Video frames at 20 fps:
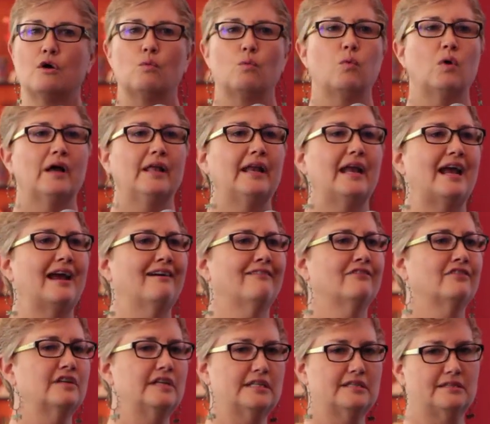what
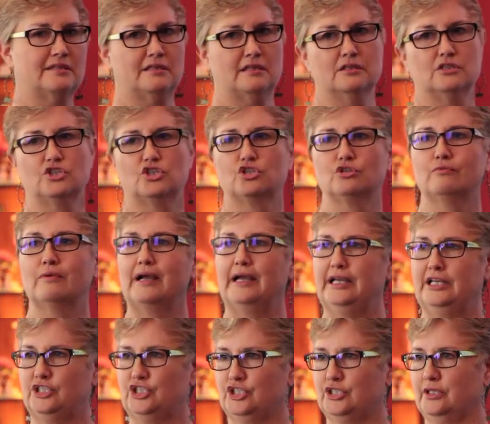every
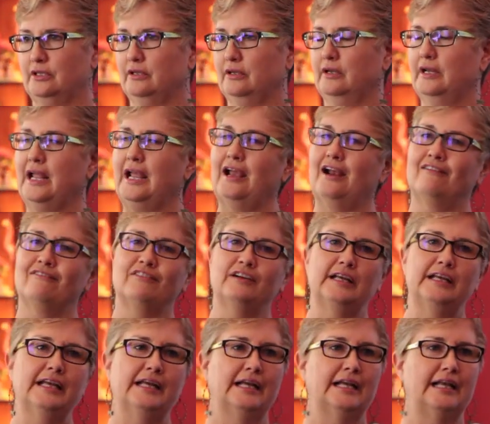situation,
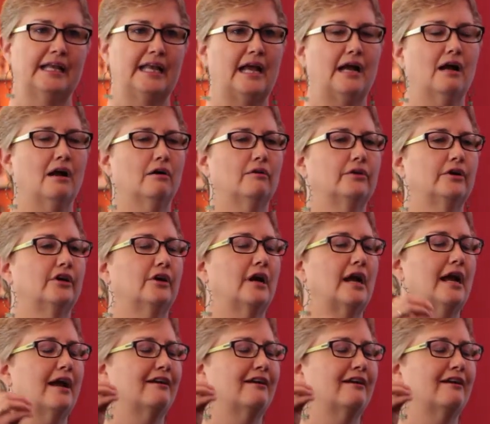every encounter,